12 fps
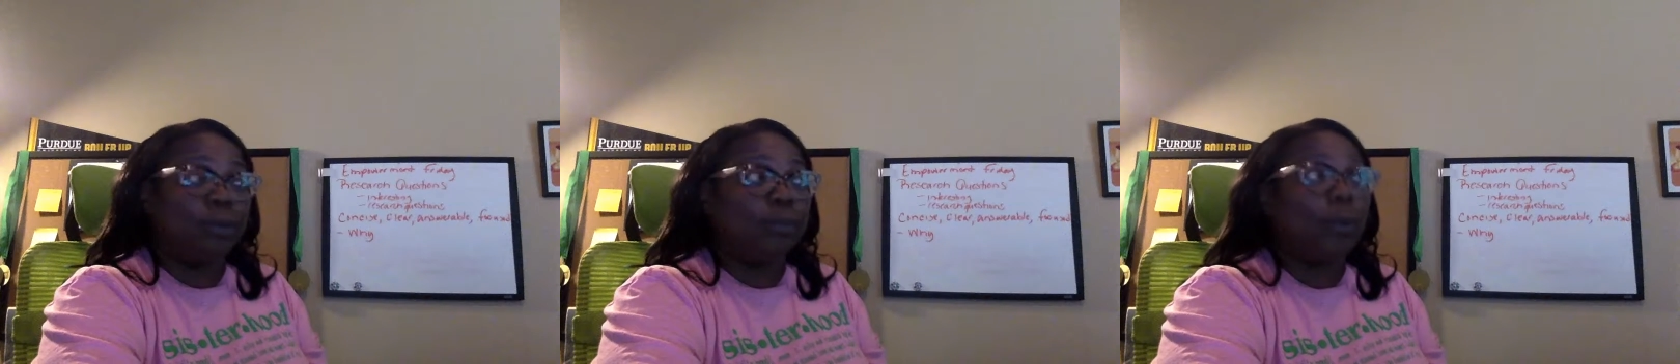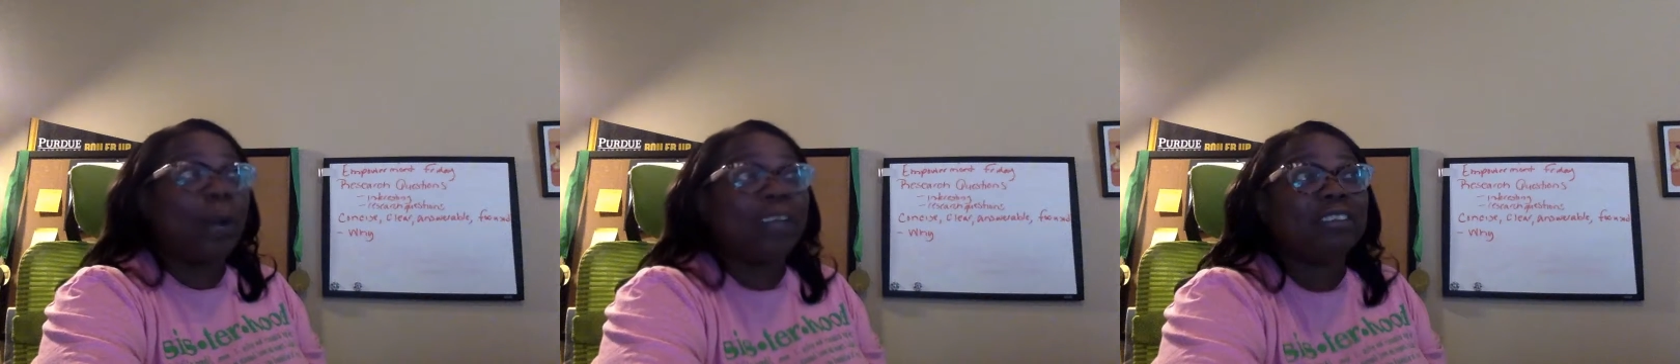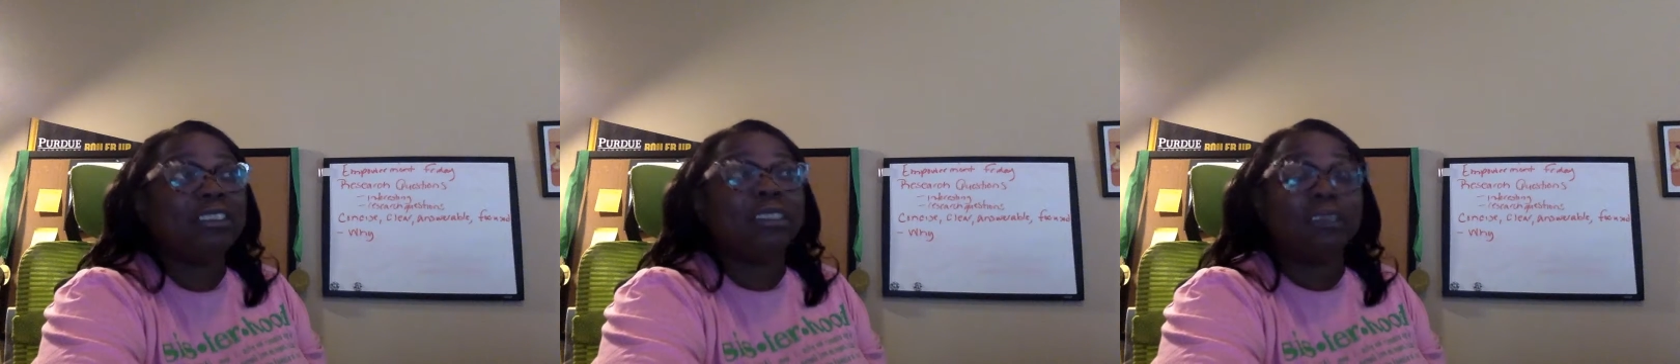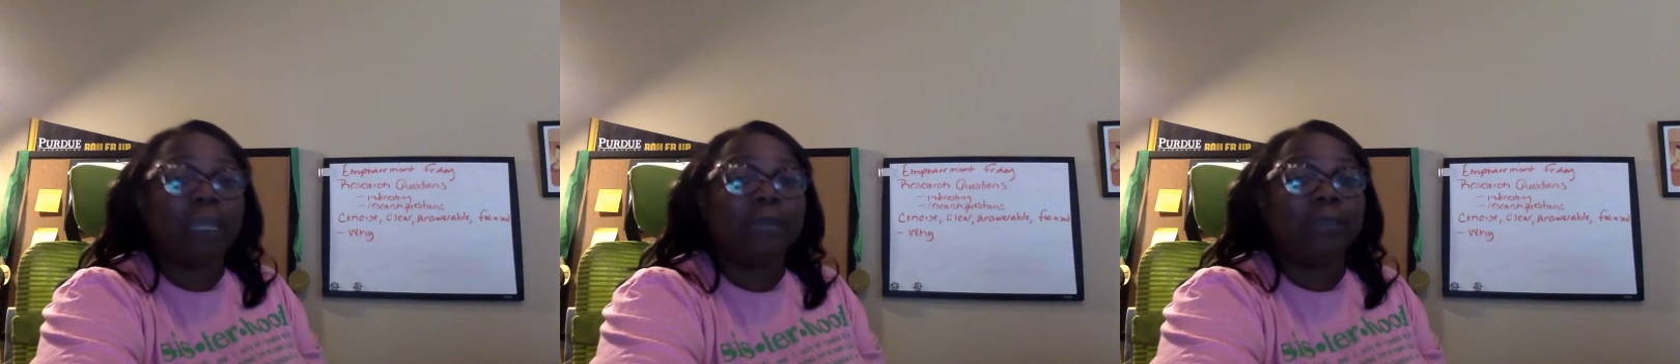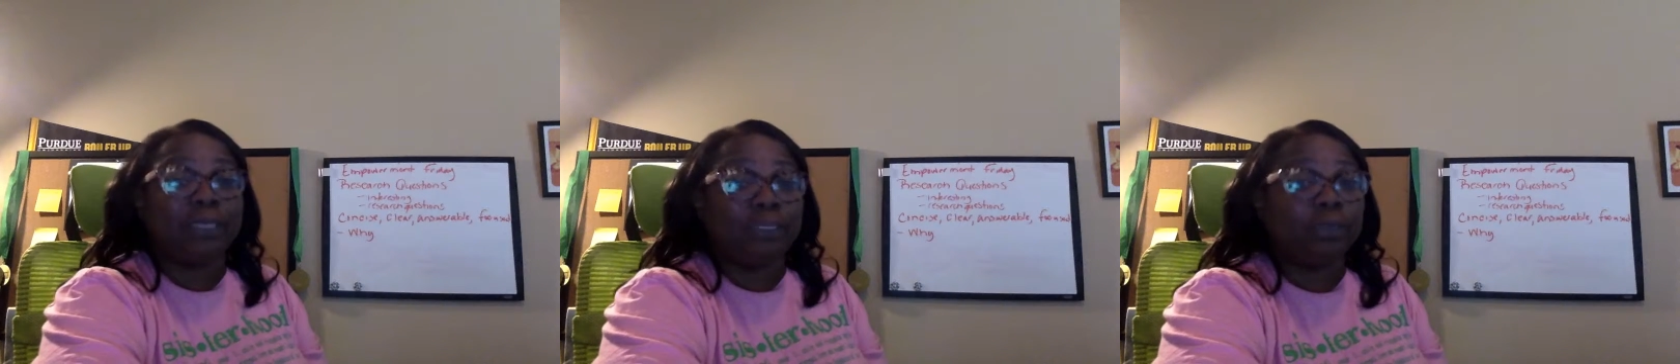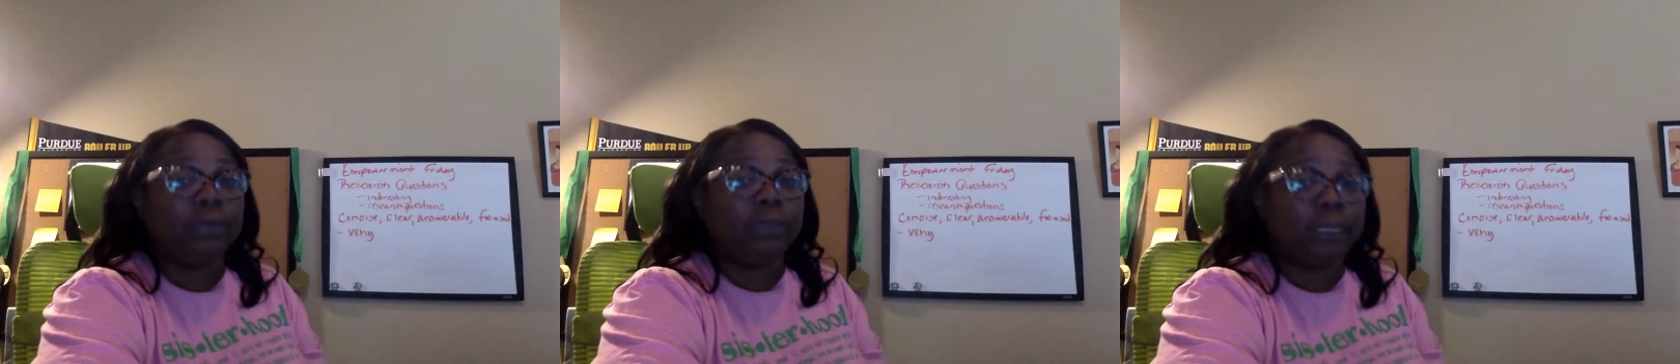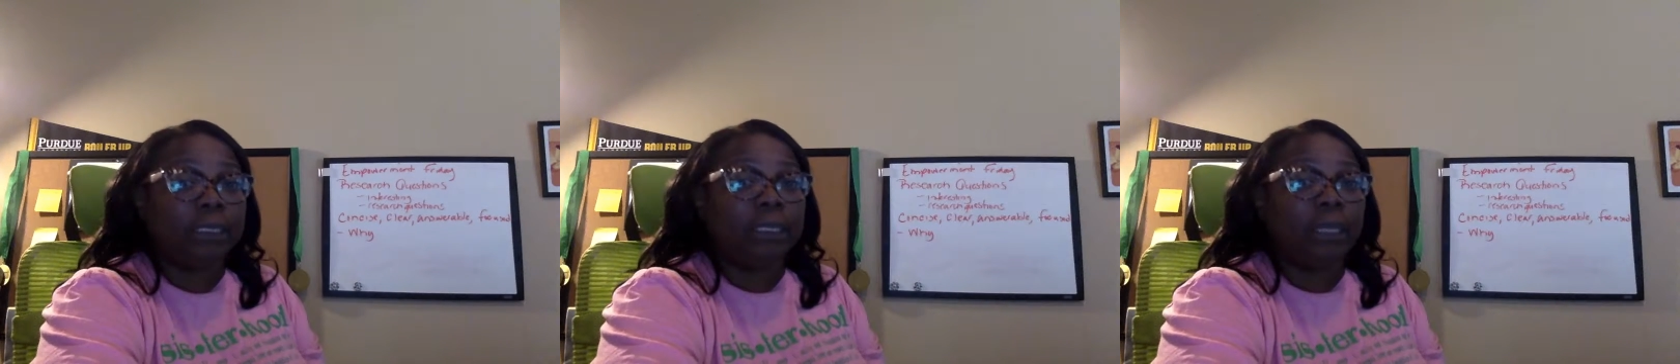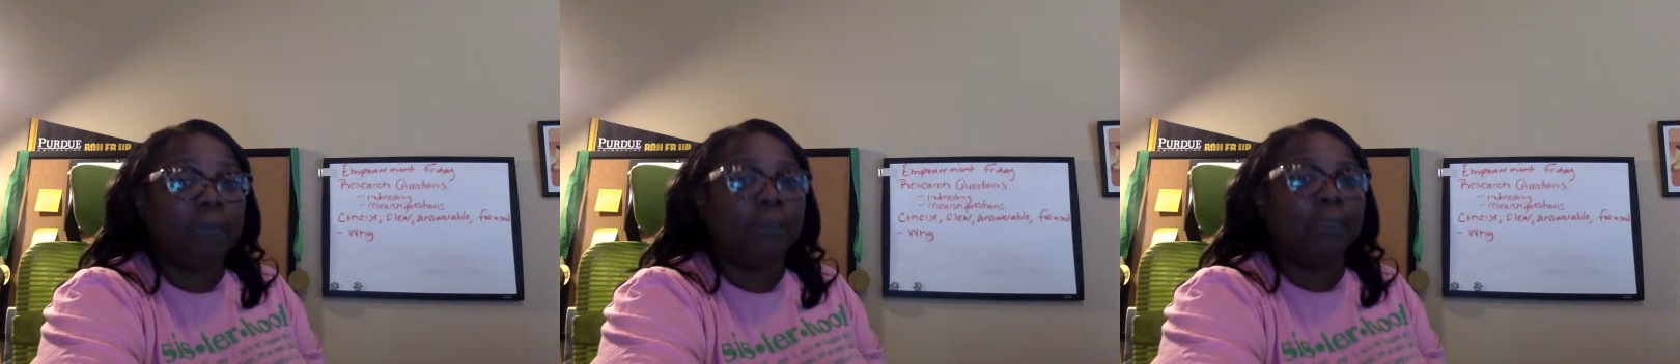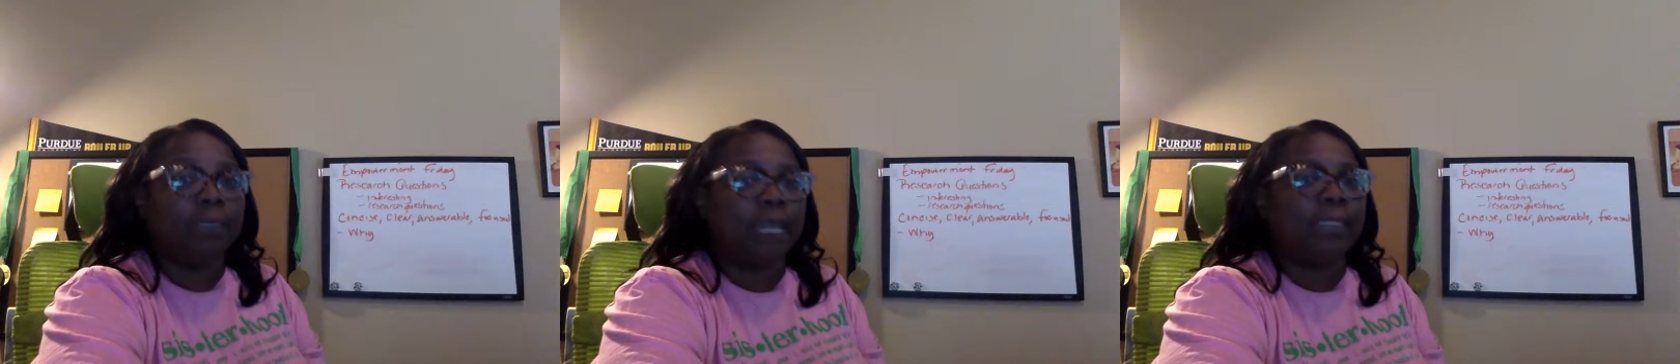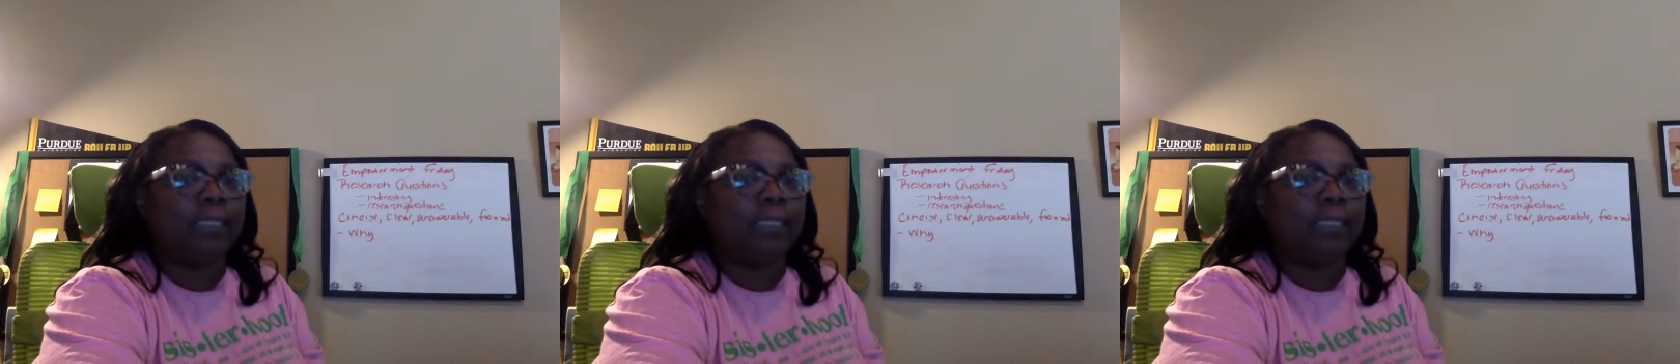questions that are interesting, but not